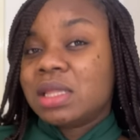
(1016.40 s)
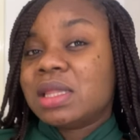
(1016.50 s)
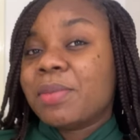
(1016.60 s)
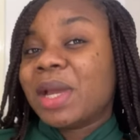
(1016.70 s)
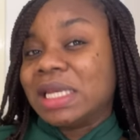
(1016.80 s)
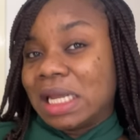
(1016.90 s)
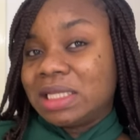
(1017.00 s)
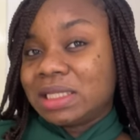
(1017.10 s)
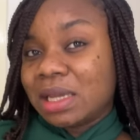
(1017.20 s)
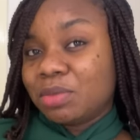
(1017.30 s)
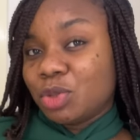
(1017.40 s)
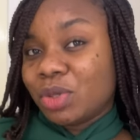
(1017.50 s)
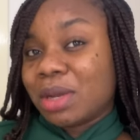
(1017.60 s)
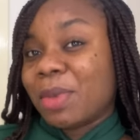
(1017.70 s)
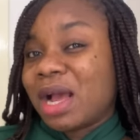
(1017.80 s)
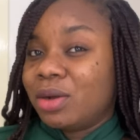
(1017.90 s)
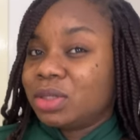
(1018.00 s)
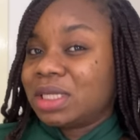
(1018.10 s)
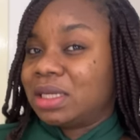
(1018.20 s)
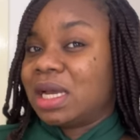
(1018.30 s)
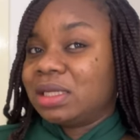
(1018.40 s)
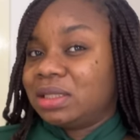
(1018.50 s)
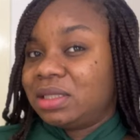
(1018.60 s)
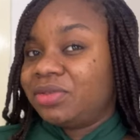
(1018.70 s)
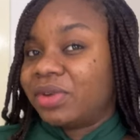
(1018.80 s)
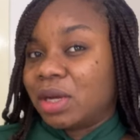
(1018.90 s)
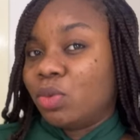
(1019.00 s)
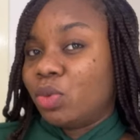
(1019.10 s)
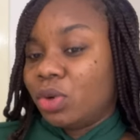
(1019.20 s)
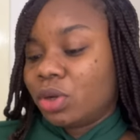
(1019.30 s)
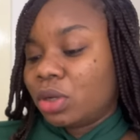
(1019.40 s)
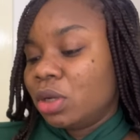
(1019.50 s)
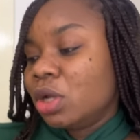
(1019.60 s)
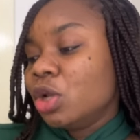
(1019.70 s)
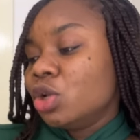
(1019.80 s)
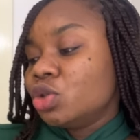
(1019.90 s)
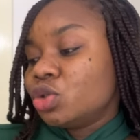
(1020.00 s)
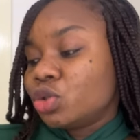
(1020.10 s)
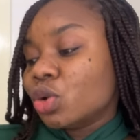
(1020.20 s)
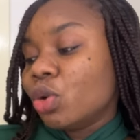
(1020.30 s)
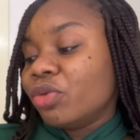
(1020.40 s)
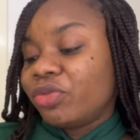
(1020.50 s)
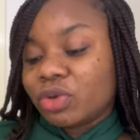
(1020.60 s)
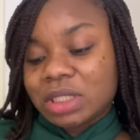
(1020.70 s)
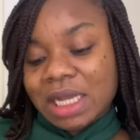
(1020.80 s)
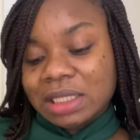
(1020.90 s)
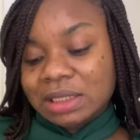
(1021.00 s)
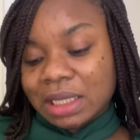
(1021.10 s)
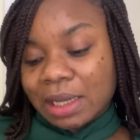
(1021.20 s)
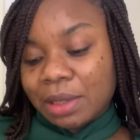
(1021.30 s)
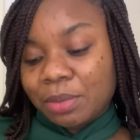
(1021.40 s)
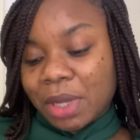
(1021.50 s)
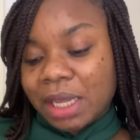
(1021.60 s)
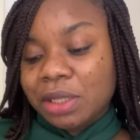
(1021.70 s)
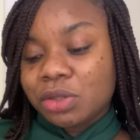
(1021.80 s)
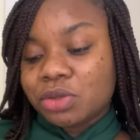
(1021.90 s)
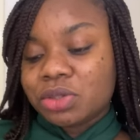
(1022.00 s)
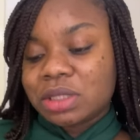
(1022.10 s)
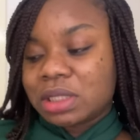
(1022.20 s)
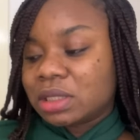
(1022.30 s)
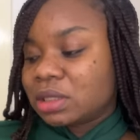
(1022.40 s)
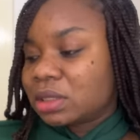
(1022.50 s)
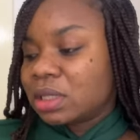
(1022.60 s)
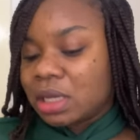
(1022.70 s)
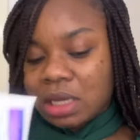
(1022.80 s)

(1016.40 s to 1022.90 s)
Then my nighttime is when I'm out and active at work. So for nighttime, I use this